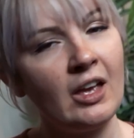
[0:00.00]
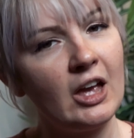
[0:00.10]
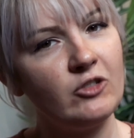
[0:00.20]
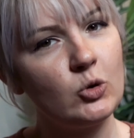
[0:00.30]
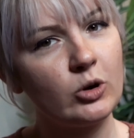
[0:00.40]

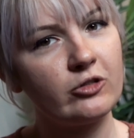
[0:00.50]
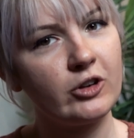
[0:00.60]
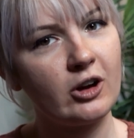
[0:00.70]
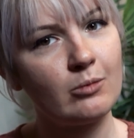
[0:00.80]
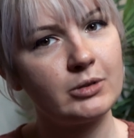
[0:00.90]
if you work for
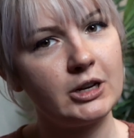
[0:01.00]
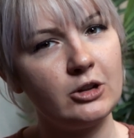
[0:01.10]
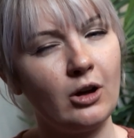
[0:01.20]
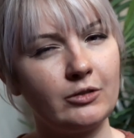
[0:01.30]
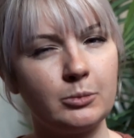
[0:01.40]
a company,
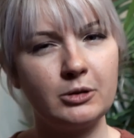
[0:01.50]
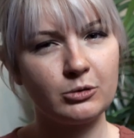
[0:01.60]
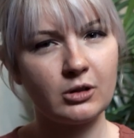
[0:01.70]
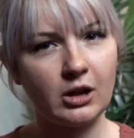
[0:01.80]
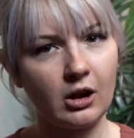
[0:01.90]
you have to be
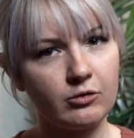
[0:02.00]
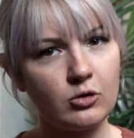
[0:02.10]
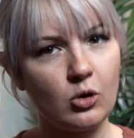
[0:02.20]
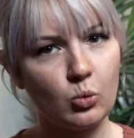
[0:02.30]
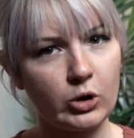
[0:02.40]
really
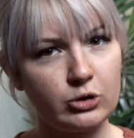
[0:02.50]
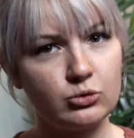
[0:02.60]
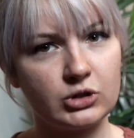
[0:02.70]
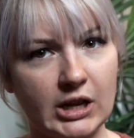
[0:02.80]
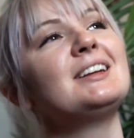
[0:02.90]
careful on what you
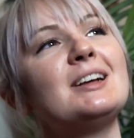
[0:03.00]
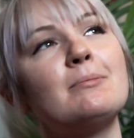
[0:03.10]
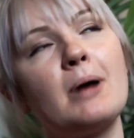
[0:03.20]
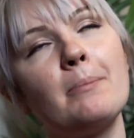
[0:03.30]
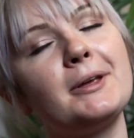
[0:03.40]
say.
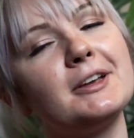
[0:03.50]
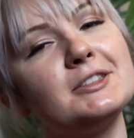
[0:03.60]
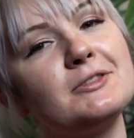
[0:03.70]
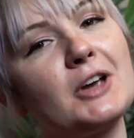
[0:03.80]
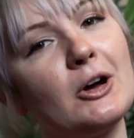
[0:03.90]
But because
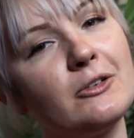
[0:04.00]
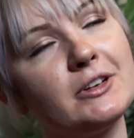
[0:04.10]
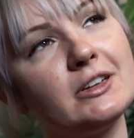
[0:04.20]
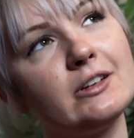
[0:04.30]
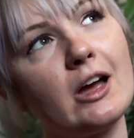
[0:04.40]
of
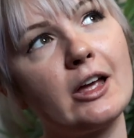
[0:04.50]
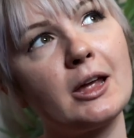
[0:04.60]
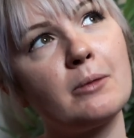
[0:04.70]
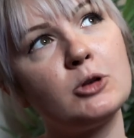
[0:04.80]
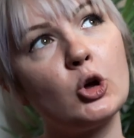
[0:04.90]
COVID, I
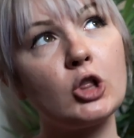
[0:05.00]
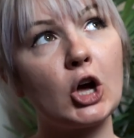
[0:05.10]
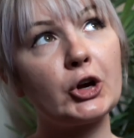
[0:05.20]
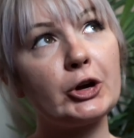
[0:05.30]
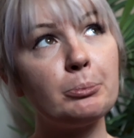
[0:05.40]
am no
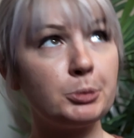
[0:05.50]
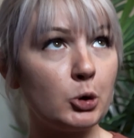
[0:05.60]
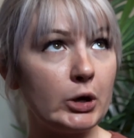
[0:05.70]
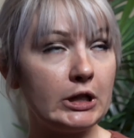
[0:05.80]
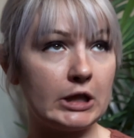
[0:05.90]
longer
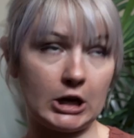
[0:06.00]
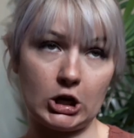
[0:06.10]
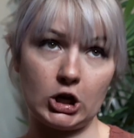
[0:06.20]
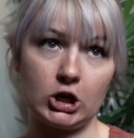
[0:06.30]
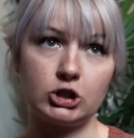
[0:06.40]
employed
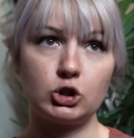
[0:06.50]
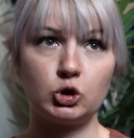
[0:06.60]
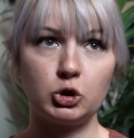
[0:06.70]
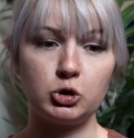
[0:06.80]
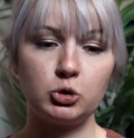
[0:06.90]
there.
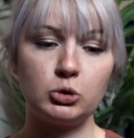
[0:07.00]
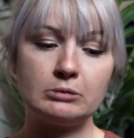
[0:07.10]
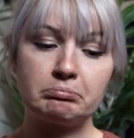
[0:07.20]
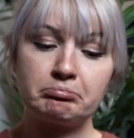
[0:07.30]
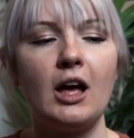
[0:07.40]
So
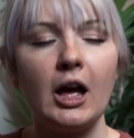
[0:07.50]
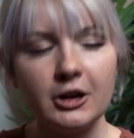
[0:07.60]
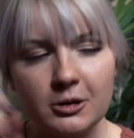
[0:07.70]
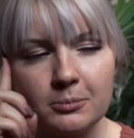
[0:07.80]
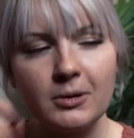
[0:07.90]
I know
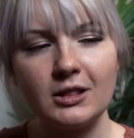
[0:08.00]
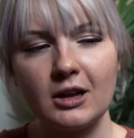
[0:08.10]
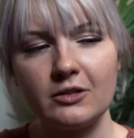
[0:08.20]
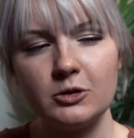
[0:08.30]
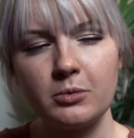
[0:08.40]
a
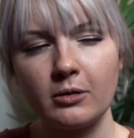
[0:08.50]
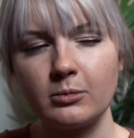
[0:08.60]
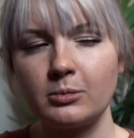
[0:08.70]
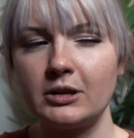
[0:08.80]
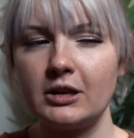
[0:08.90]
lot of you
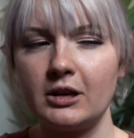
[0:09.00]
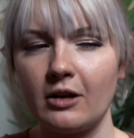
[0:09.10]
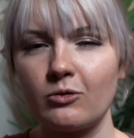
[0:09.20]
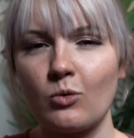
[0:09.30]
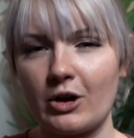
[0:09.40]
probably
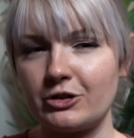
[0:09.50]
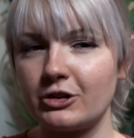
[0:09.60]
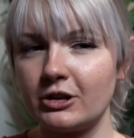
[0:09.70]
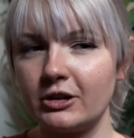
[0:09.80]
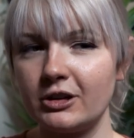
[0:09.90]
have
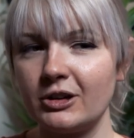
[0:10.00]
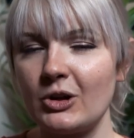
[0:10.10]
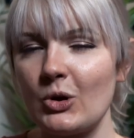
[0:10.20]
wondered